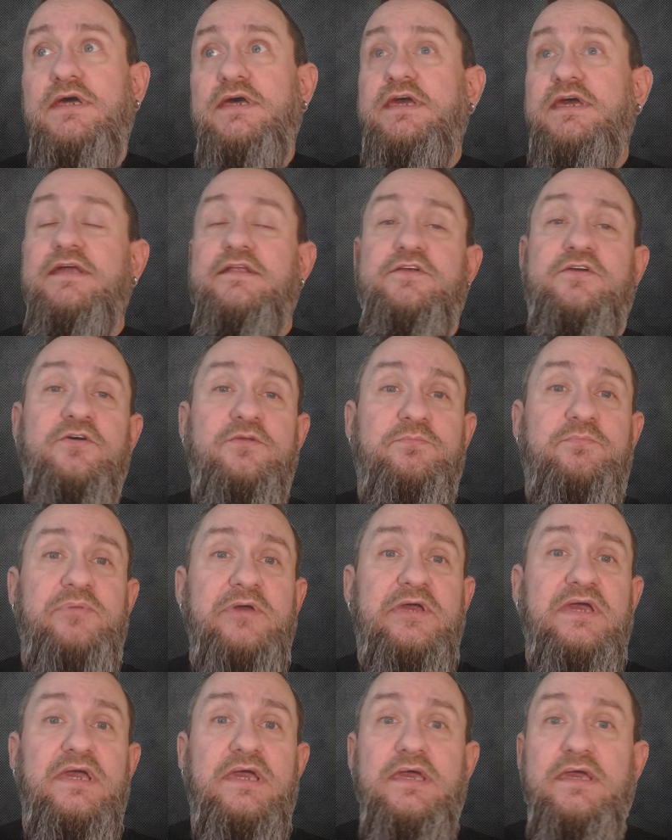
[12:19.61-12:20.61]
It could
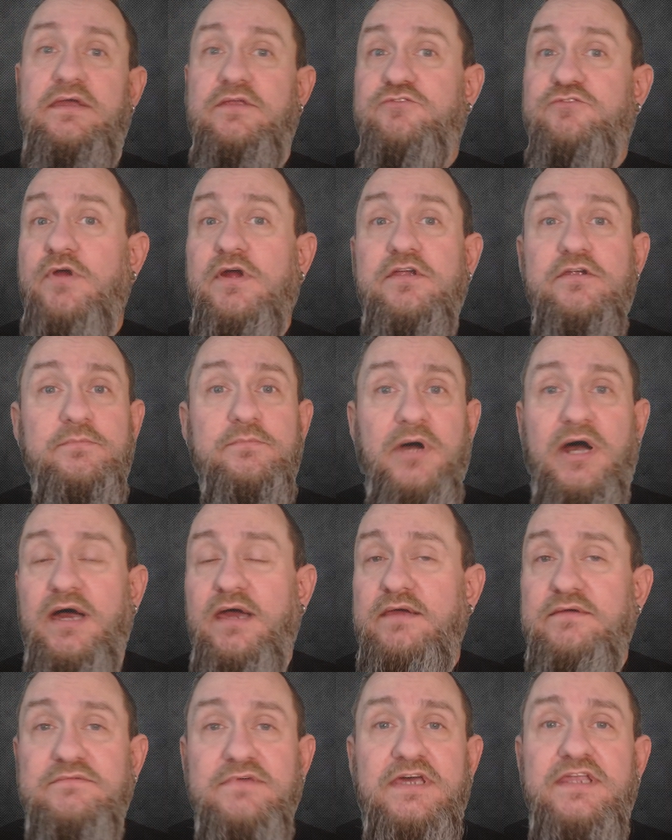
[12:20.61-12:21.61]
be triggered
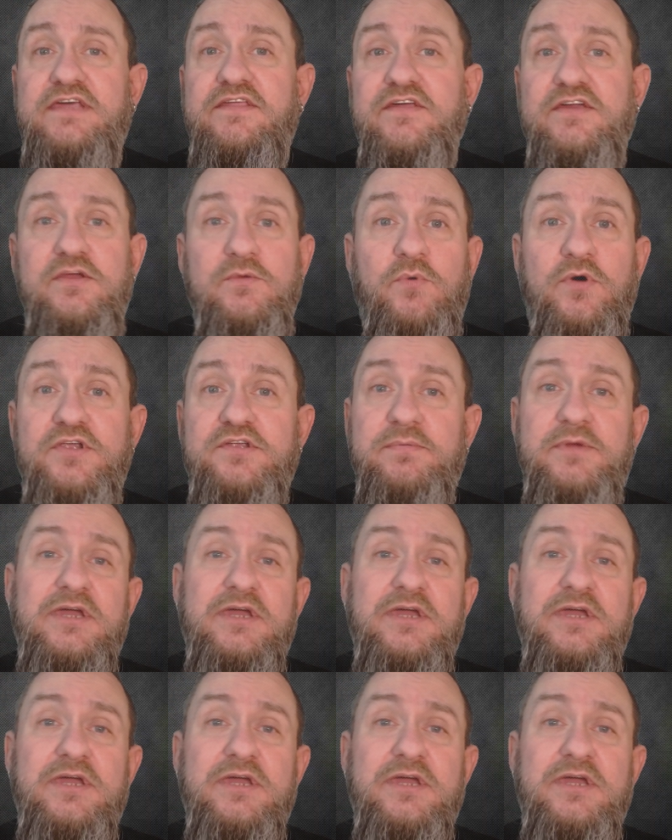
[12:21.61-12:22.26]
by anything you want it to be.